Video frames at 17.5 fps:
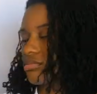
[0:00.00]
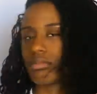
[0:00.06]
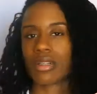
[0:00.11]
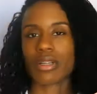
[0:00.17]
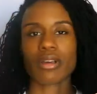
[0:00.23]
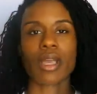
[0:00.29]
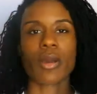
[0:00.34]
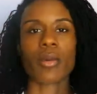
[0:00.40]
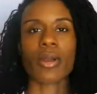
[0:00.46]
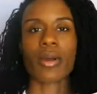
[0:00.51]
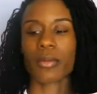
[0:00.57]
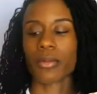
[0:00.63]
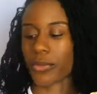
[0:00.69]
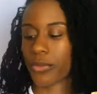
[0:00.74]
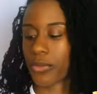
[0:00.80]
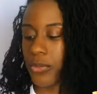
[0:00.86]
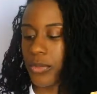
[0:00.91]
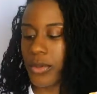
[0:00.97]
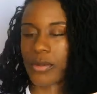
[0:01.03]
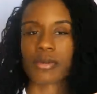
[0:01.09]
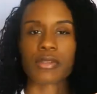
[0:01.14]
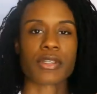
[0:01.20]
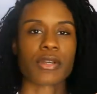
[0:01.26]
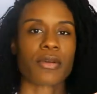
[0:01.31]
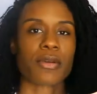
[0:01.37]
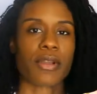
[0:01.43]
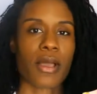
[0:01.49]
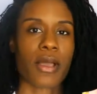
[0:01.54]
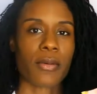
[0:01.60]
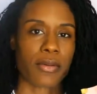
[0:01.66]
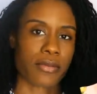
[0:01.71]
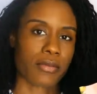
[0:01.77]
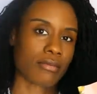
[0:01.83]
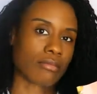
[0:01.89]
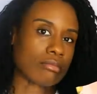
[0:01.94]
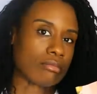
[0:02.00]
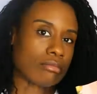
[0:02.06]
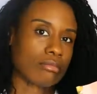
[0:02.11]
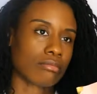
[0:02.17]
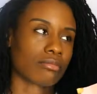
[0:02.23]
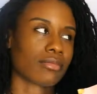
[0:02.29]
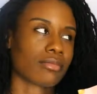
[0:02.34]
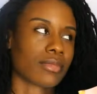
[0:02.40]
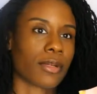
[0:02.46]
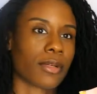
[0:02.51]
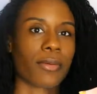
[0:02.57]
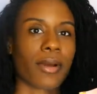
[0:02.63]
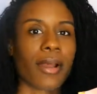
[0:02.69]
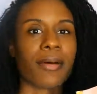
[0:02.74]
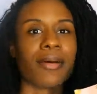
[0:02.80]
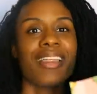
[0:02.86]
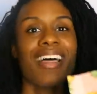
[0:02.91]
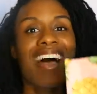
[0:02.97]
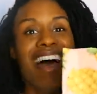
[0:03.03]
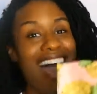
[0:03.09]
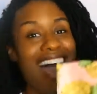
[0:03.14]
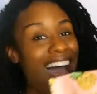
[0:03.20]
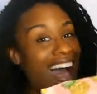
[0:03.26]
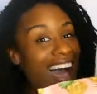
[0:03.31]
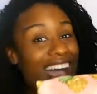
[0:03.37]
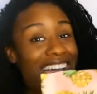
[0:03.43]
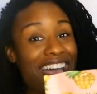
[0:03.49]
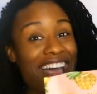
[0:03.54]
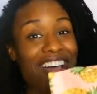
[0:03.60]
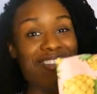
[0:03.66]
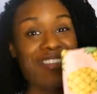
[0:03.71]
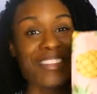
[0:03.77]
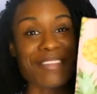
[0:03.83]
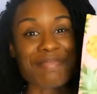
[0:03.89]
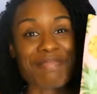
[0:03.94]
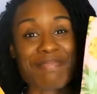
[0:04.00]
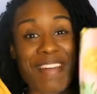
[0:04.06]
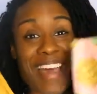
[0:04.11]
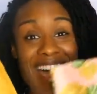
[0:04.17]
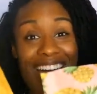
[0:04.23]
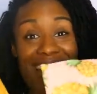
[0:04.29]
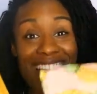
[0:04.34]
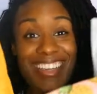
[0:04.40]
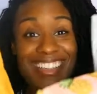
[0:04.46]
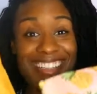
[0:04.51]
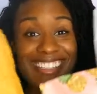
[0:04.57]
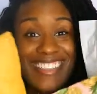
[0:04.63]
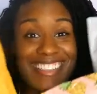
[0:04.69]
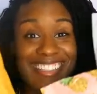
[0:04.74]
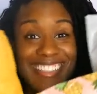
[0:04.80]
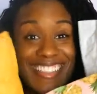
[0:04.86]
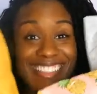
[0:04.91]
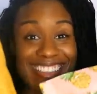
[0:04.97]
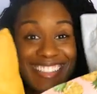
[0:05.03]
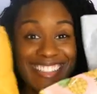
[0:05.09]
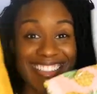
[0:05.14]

Okay, we're gonna we're gonna turn that one around. I have some packages,